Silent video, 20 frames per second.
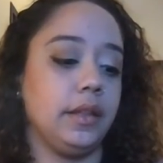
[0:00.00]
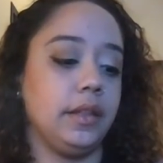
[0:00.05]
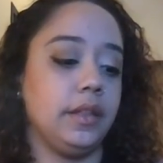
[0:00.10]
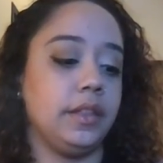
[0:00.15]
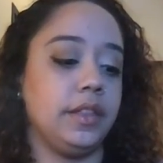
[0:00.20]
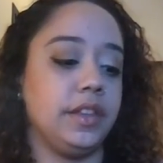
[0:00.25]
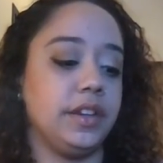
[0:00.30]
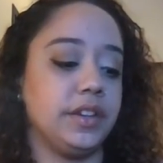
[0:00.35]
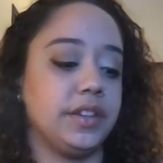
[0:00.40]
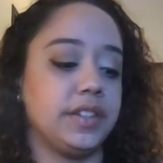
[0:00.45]

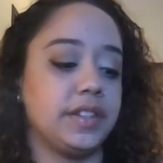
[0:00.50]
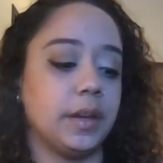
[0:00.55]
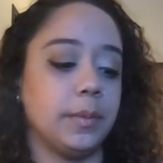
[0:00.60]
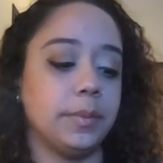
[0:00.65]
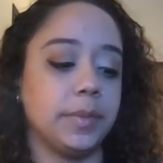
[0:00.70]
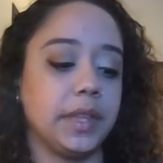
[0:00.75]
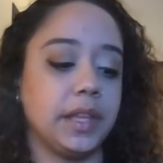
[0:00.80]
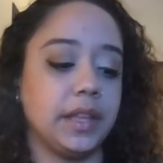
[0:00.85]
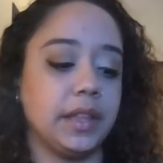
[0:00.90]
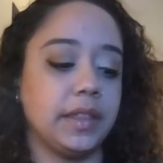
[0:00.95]
There's
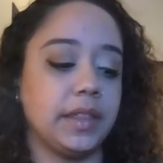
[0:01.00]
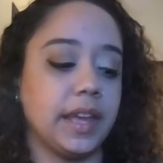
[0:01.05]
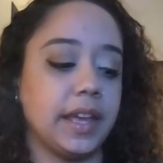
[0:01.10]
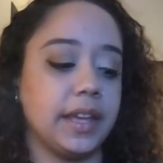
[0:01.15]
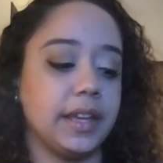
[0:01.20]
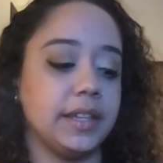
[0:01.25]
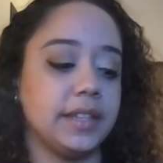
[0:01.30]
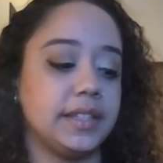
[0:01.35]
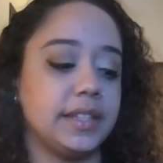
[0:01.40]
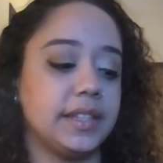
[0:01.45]
something
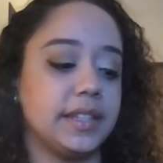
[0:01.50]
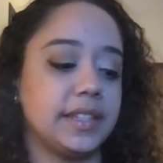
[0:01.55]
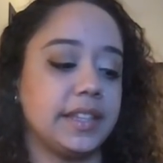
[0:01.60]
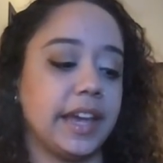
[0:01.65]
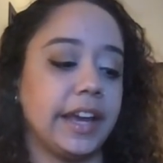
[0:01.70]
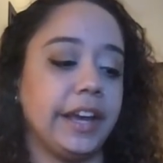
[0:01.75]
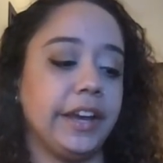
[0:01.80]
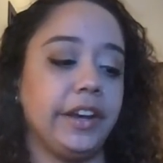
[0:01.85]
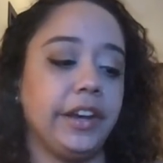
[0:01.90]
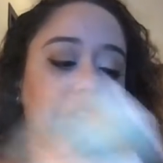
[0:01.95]
that is
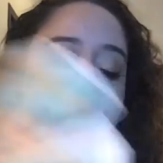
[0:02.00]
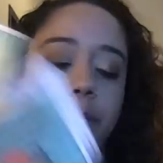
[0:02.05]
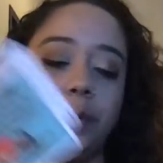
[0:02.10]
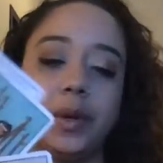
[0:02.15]
desired here,